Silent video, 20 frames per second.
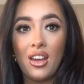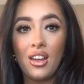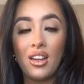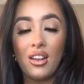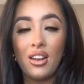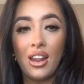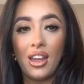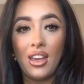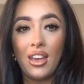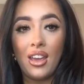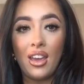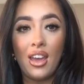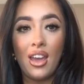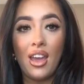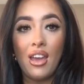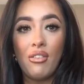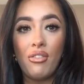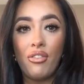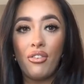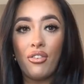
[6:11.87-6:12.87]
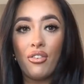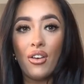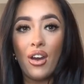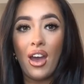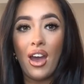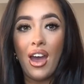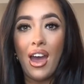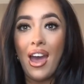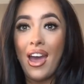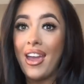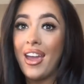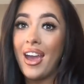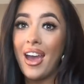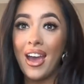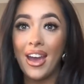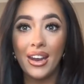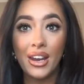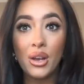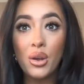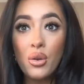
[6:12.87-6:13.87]
like, if I
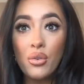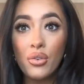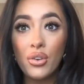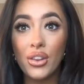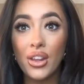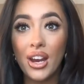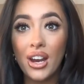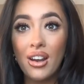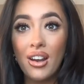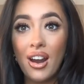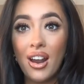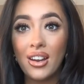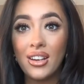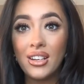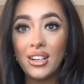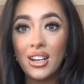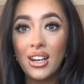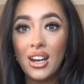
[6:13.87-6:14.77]
had to go over there and